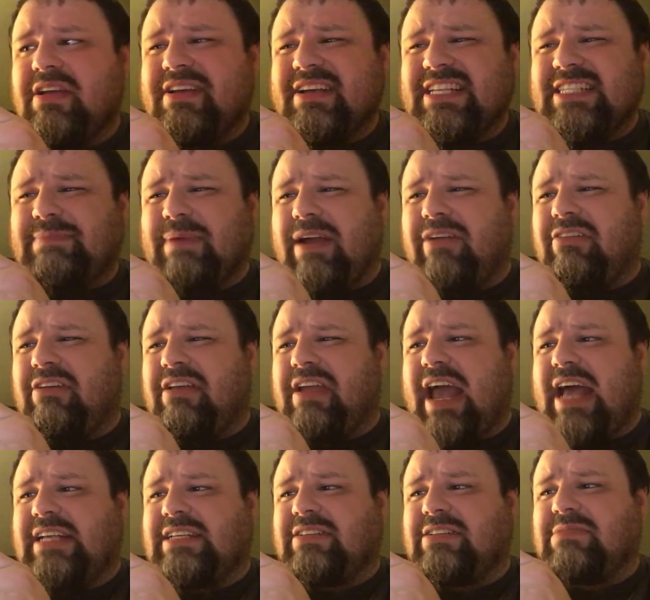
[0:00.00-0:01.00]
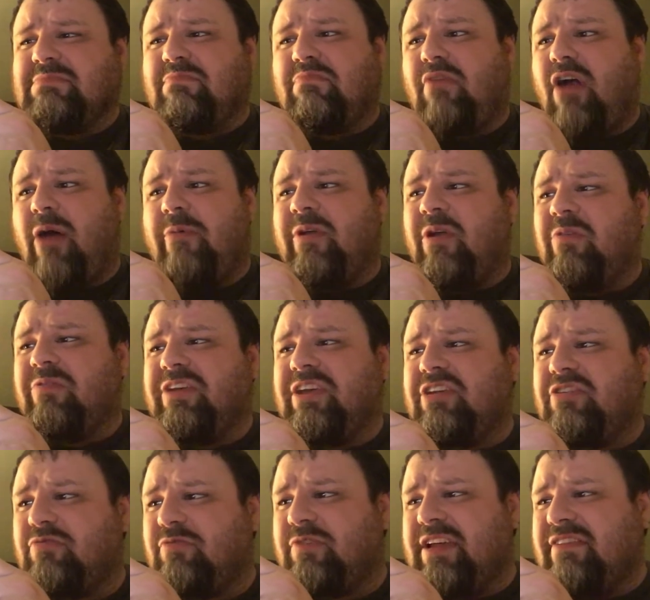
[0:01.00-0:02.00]
Spiral Castle has brought me only
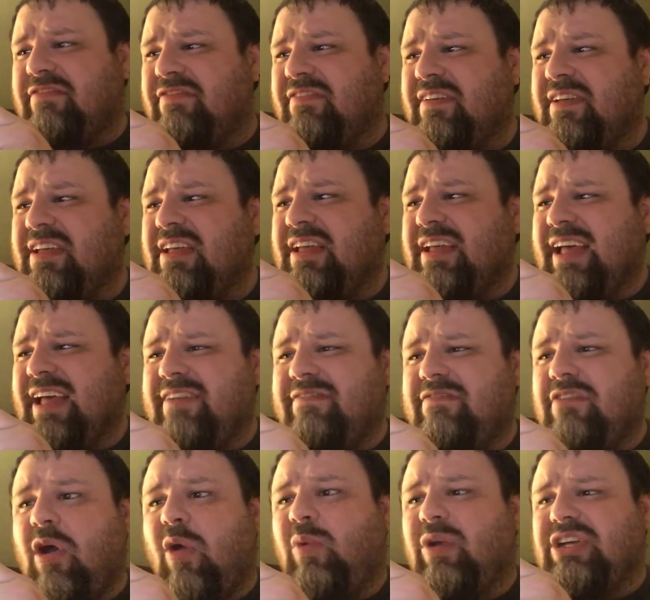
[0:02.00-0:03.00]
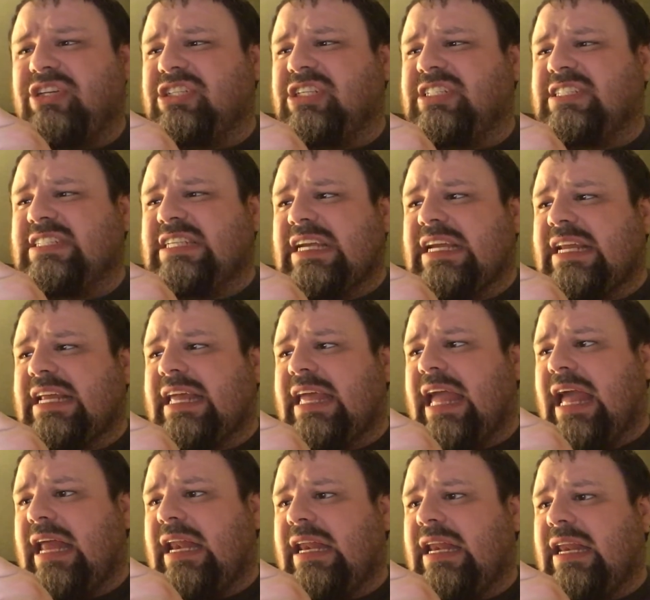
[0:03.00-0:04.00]
grief. I have no wish to see it
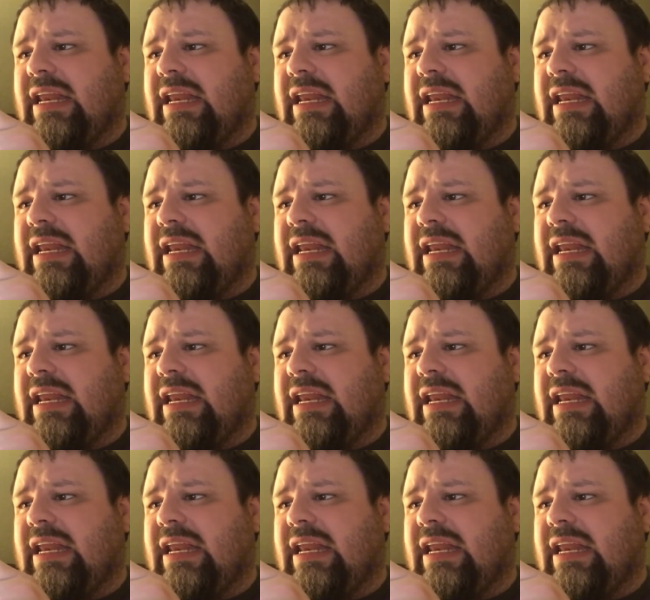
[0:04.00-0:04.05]
again.